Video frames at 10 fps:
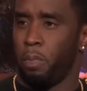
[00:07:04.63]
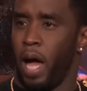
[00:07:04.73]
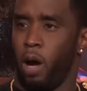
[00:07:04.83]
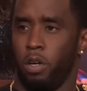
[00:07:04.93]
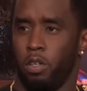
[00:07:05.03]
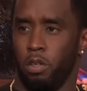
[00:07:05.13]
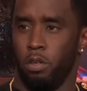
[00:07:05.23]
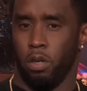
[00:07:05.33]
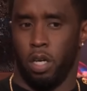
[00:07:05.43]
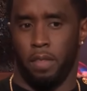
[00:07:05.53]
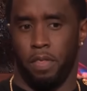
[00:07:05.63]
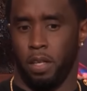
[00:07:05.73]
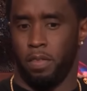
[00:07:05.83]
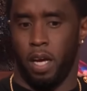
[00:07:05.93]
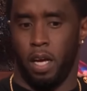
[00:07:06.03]
One, a
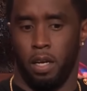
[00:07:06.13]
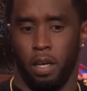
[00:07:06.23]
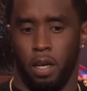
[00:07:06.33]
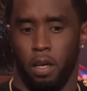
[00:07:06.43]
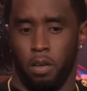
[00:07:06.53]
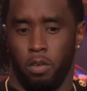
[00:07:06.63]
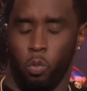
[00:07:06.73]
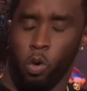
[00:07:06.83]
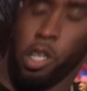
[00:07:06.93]
Manhattan federal court judge,